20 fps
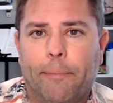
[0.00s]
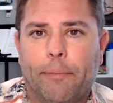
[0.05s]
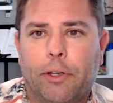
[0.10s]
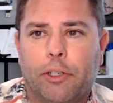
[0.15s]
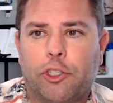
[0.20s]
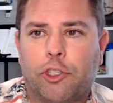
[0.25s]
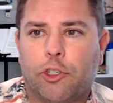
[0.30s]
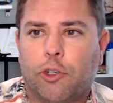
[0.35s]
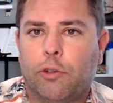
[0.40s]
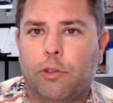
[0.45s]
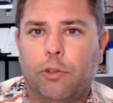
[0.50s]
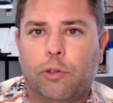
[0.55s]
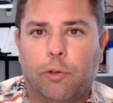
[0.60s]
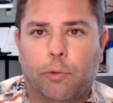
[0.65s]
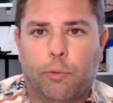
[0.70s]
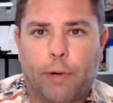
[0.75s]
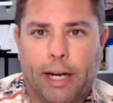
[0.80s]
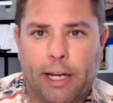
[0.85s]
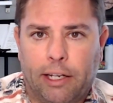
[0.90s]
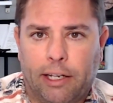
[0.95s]
certain
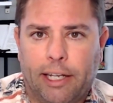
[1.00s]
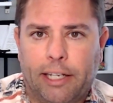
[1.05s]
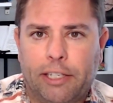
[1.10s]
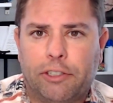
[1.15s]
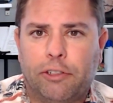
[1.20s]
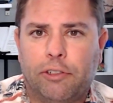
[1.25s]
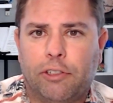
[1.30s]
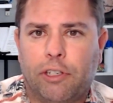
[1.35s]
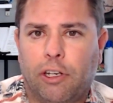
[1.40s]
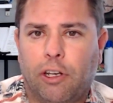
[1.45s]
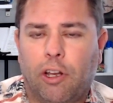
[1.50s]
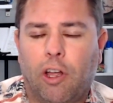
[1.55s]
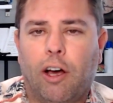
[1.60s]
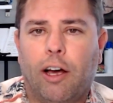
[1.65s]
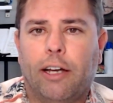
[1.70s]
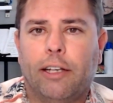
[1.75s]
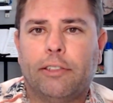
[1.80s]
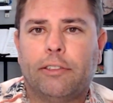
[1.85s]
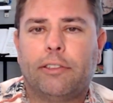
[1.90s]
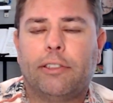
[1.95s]
regulations and
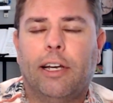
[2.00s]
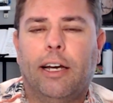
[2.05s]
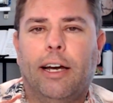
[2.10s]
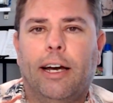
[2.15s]
laws